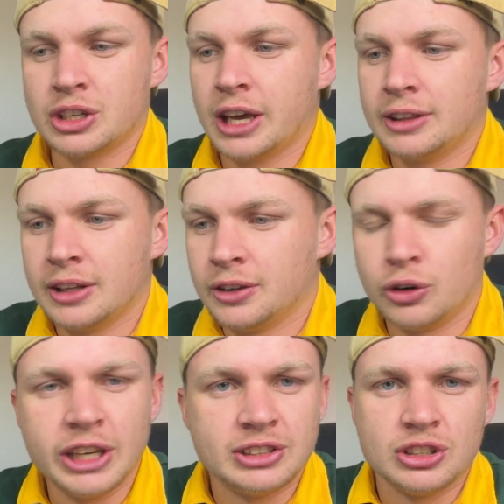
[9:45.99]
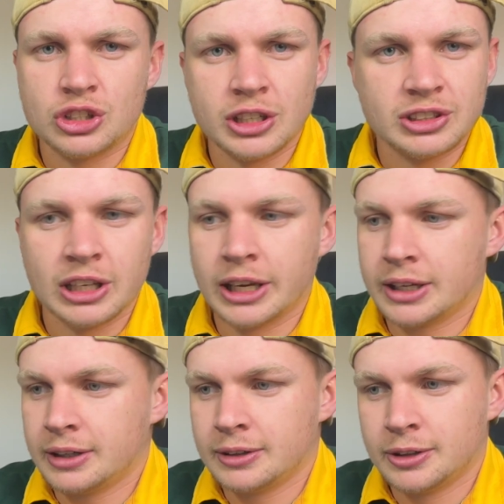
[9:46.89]
and then the rest is just
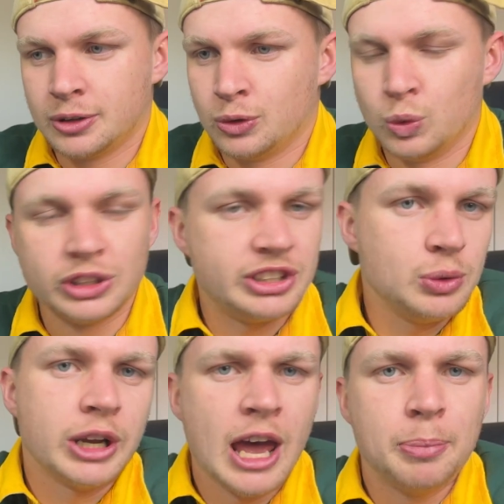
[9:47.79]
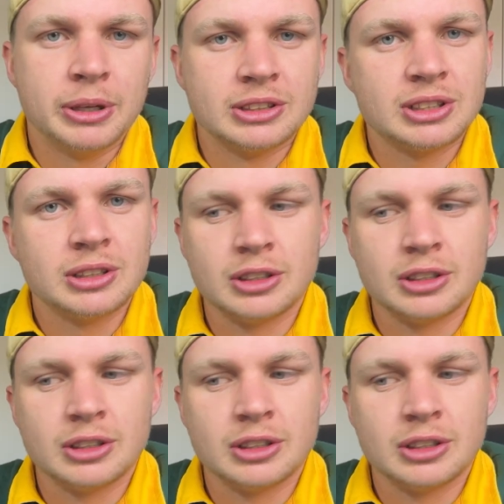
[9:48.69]
like, we'll see what happens.